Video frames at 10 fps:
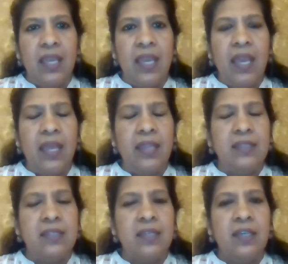
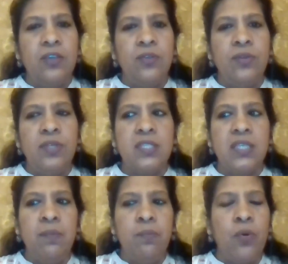and, it's
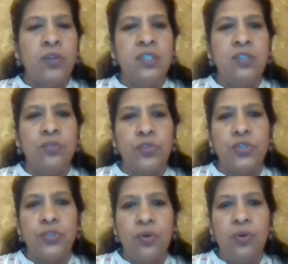important to
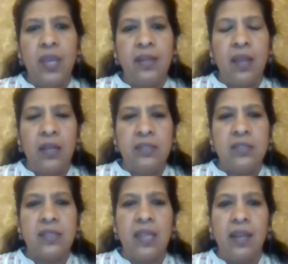show and
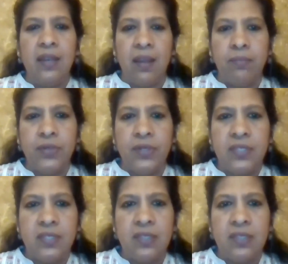understand numbers.